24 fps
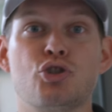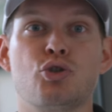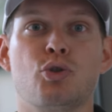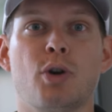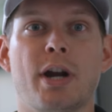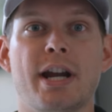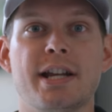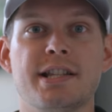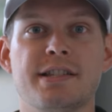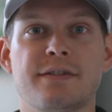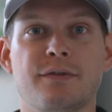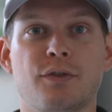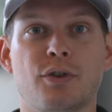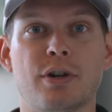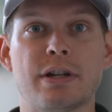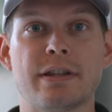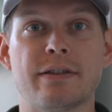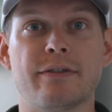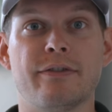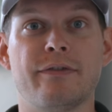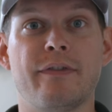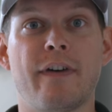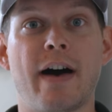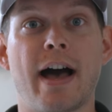
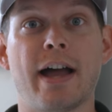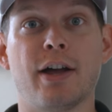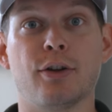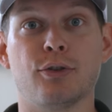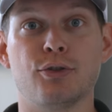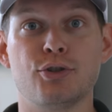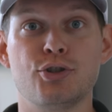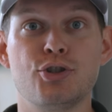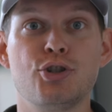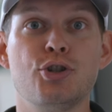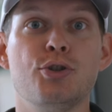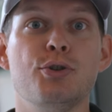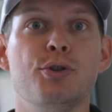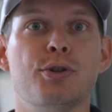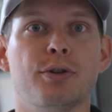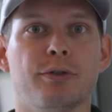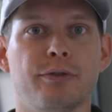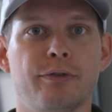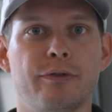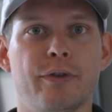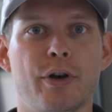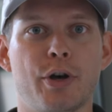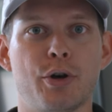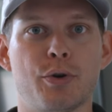transferring the file to your
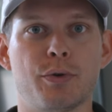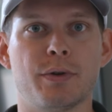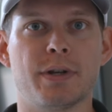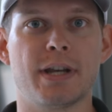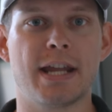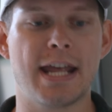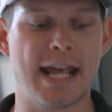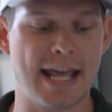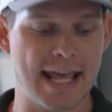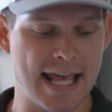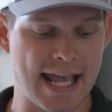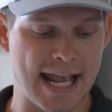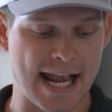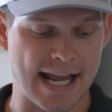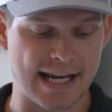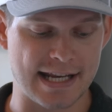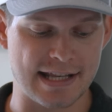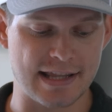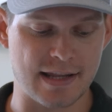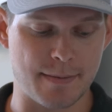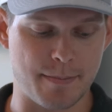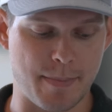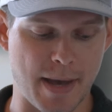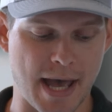phone. And
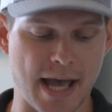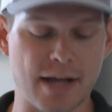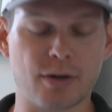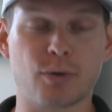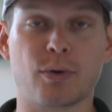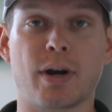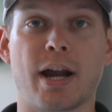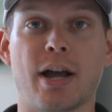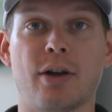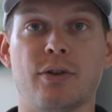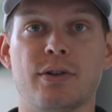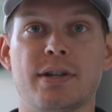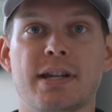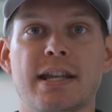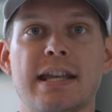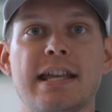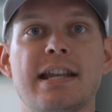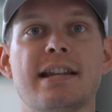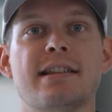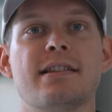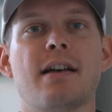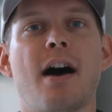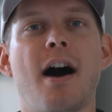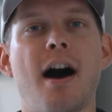in the background,
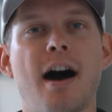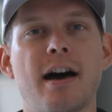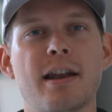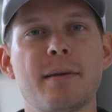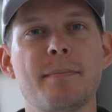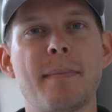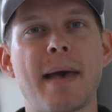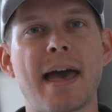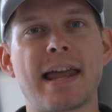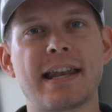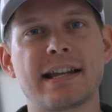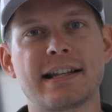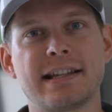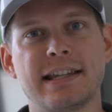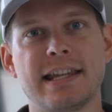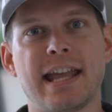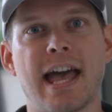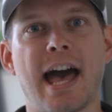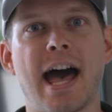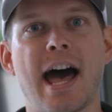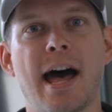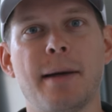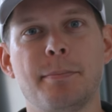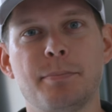it is
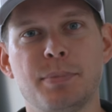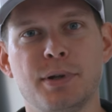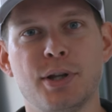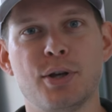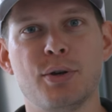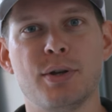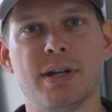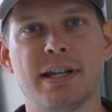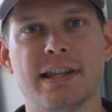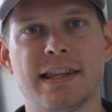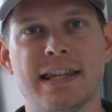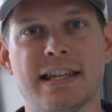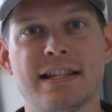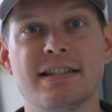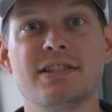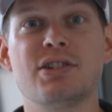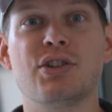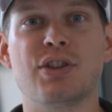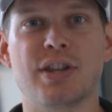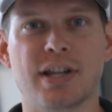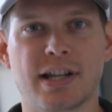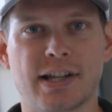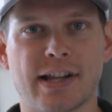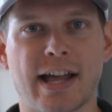automatically uploading these
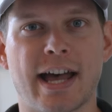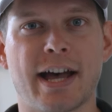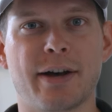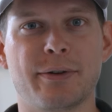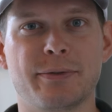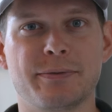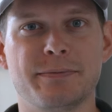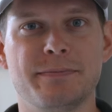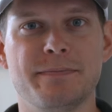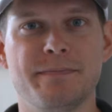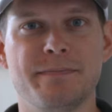to the cloud.